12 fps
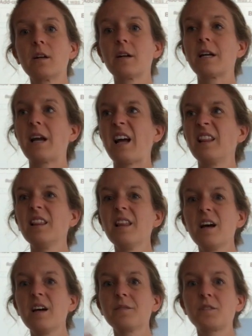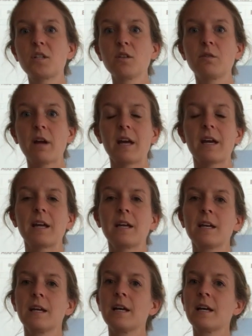All right, I love
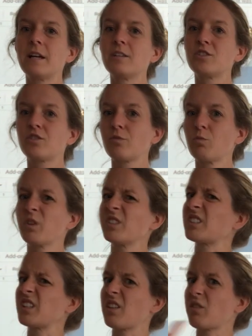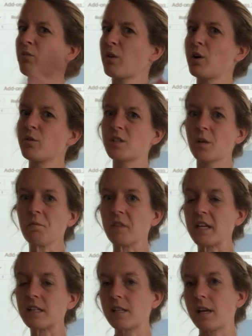2A and we're just gonna throw some
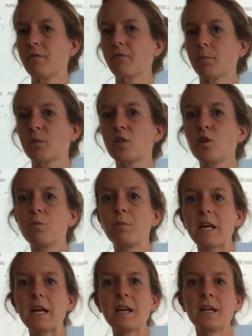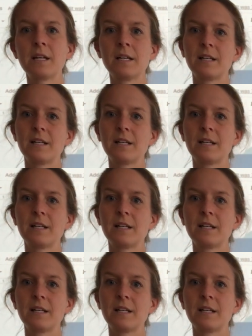things in from 2B.